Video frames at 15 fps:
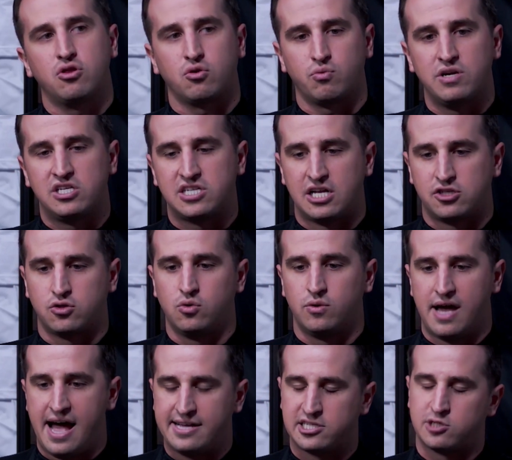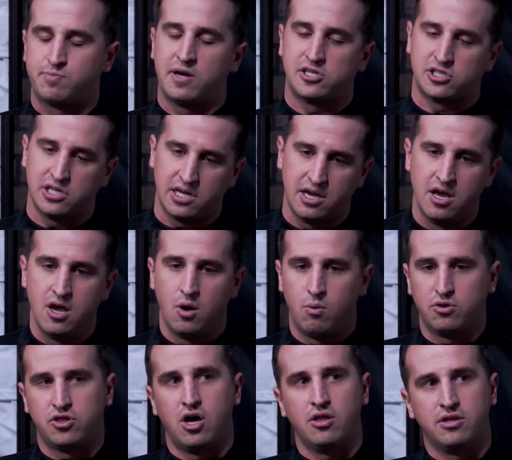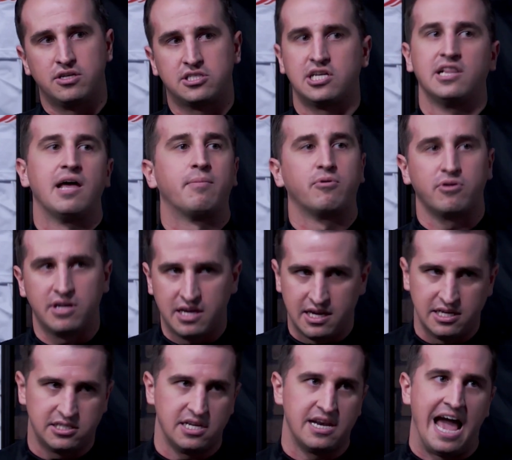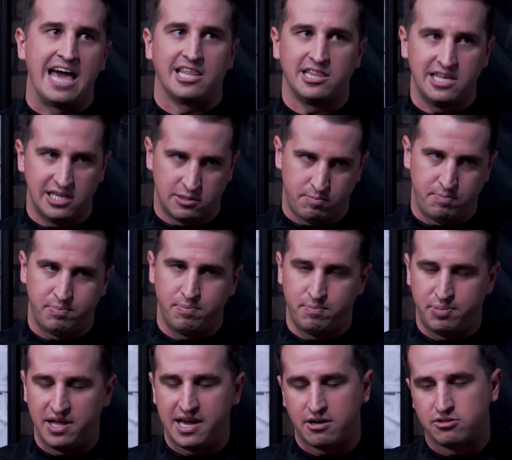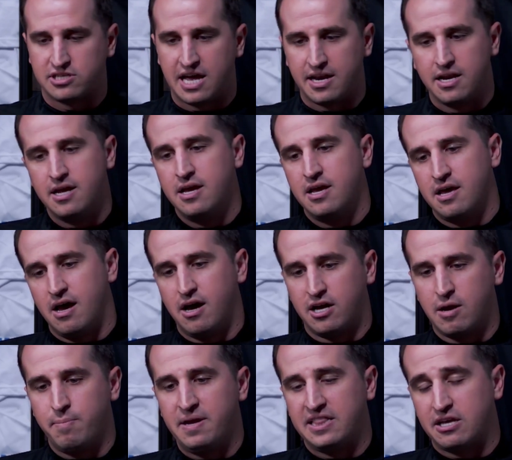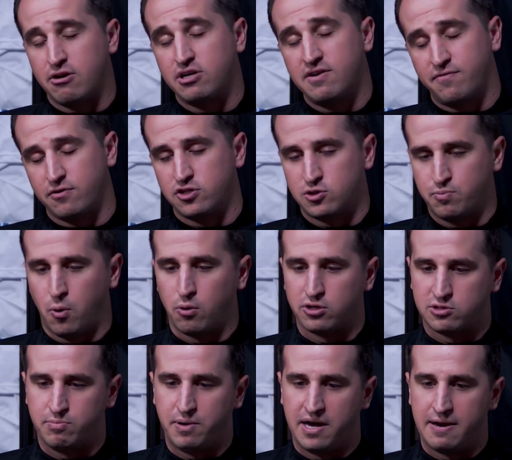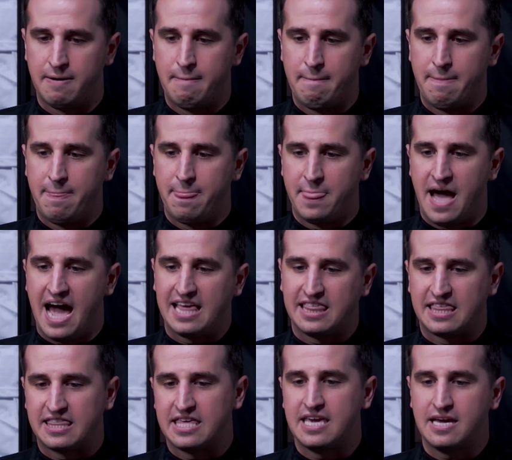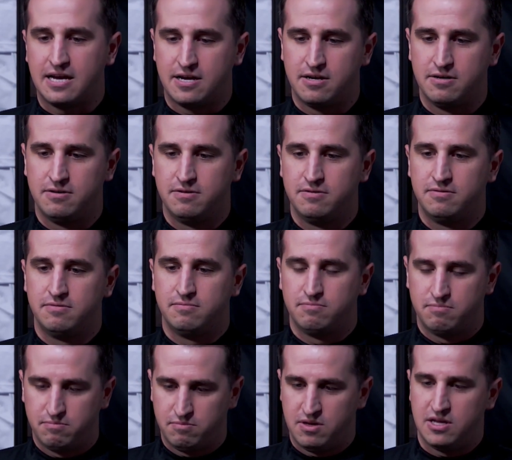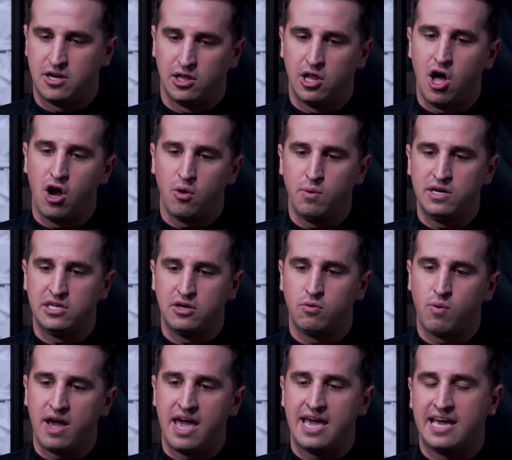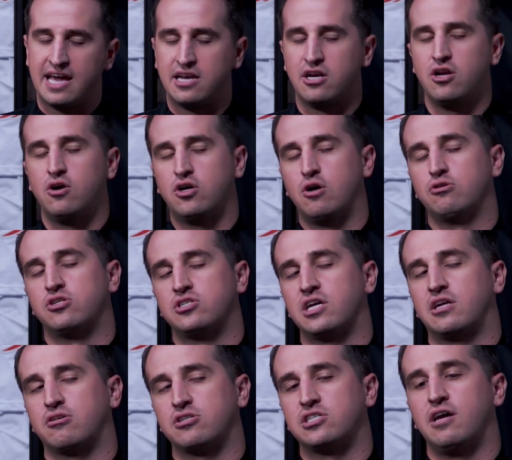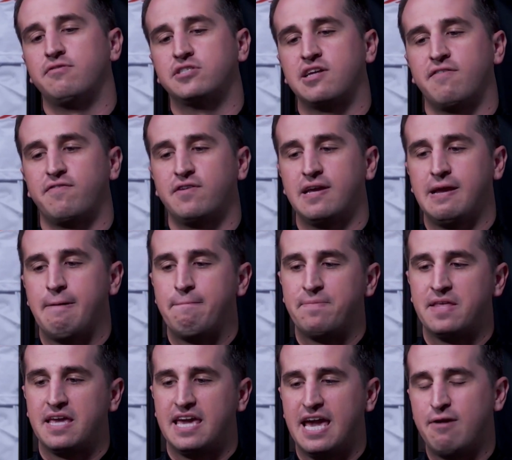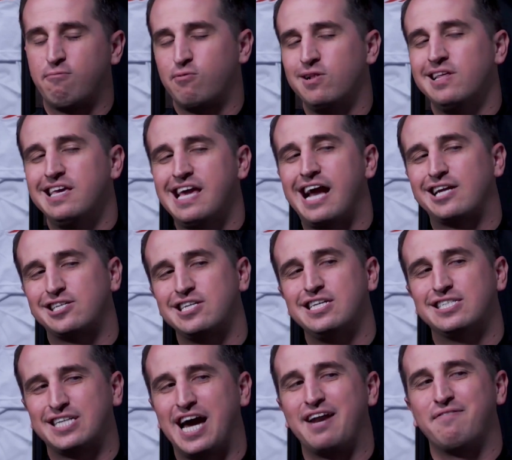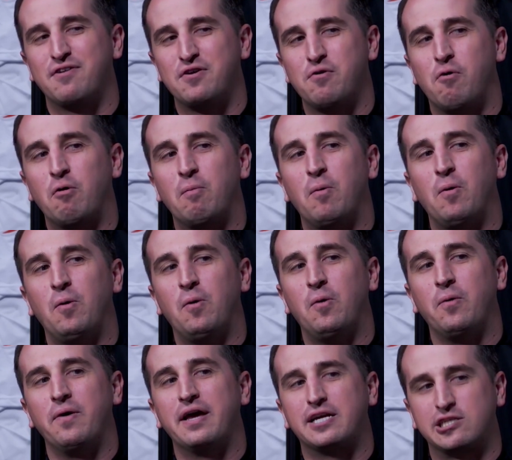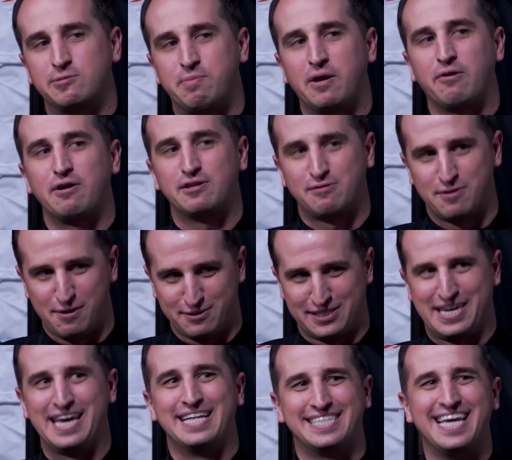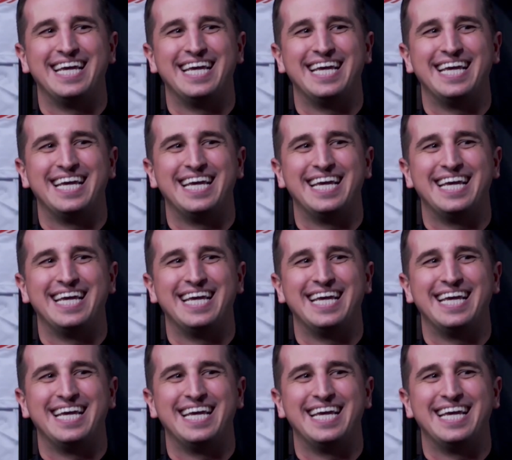the reach that school has, especially with all the celebrities and athlete players that compete there in different sports. But I think in a long-winded way, getting to know coaches like yourself, Stefanie, it really actually is kind of a normal experience for those kids,